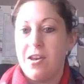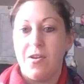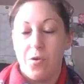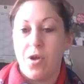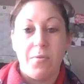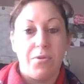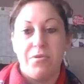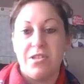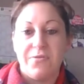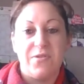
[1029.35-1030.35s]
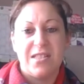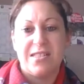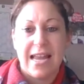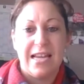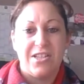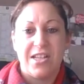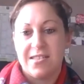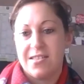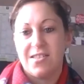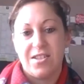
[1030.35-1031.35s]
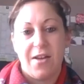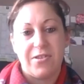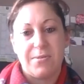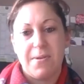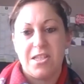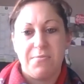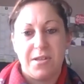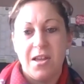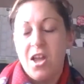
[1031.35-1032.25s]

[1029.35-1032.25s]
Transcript: it will go through different stages and stuff, especially with